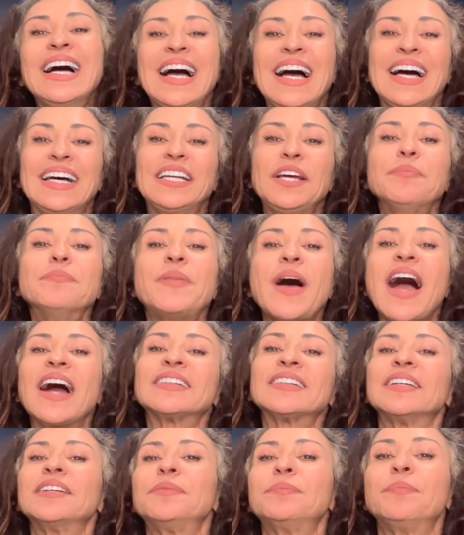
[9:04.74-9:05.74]
and
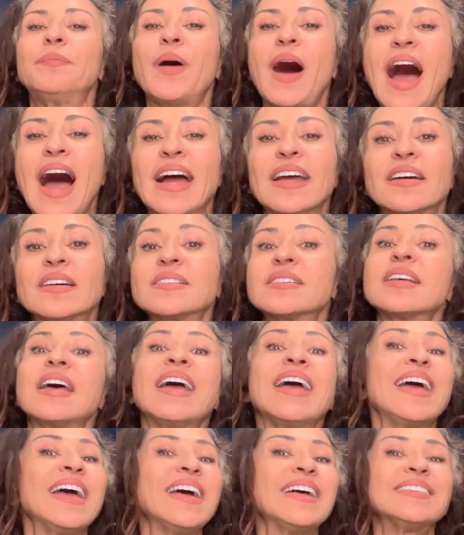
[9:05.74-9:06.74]
impacted buyers
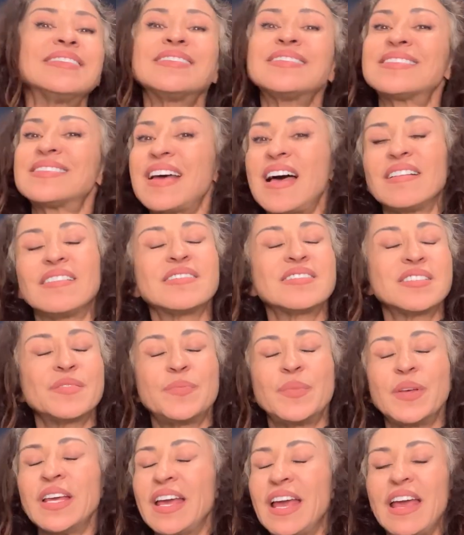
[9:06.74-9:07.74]
and sellers'
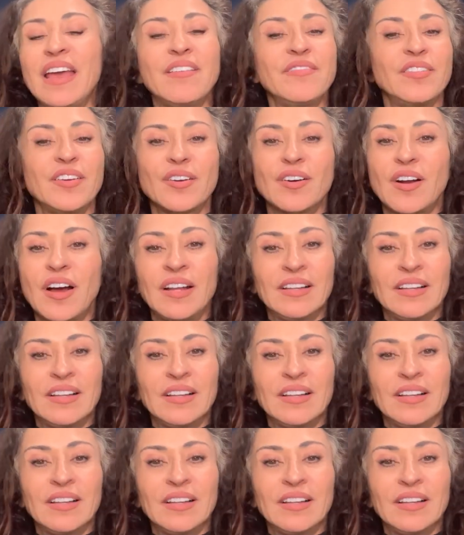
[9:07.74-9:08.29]
behavior